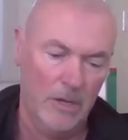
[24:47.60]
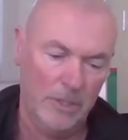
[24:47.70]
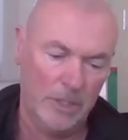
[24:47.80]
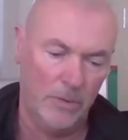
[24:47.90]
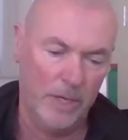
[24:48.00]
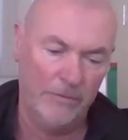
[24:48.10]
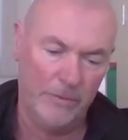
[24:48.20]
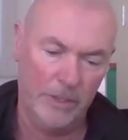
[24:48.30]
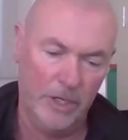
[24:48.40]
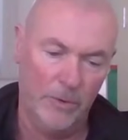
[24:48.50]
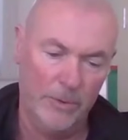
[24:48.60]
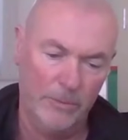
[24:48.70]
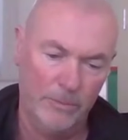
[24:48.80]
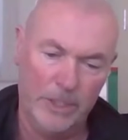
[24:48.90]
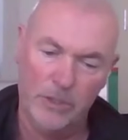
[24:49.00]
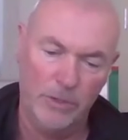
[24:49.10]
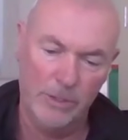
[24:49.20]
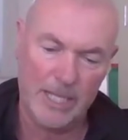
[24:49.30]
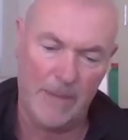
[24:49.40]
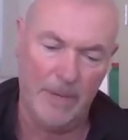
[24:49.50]
So even, we don't
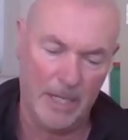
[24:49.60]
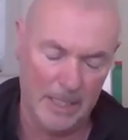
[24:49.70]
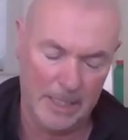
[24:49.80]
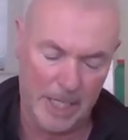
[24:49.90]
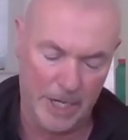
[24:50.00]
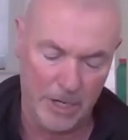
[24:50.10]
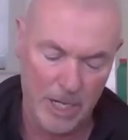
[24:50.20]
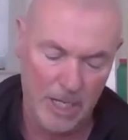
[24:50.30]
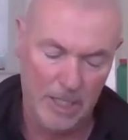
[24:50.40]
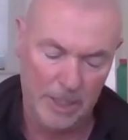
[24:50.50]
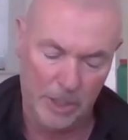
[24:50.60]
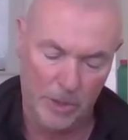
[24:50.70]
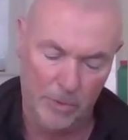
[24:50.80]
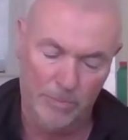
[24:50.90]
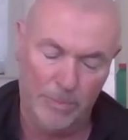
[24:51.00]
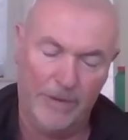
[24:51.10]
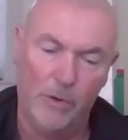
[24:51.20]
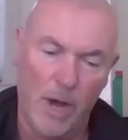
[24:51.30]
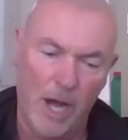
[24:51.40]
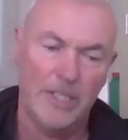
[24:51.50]
use chemicals here. So, but if
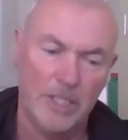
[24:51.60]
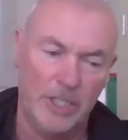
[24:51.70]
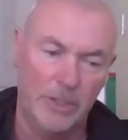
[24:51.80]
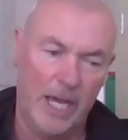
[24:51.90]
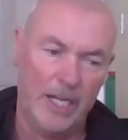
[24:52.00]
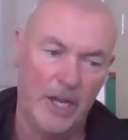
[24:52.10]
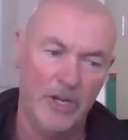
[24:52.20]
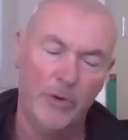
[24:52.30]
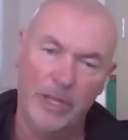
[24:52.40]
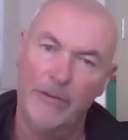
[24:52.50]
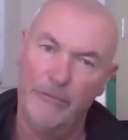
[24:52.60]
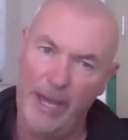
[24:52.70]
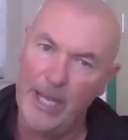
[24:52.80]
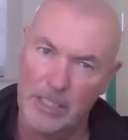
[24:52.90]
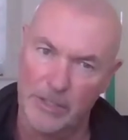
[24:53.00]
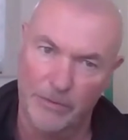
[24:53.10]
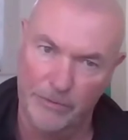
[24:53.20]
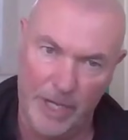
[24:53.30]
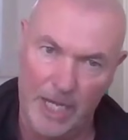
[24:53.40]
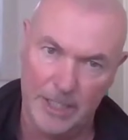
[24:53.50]
I was to, like, I know the effects of
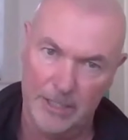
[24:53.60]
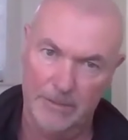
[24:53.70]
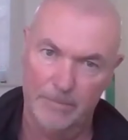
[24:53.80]
that.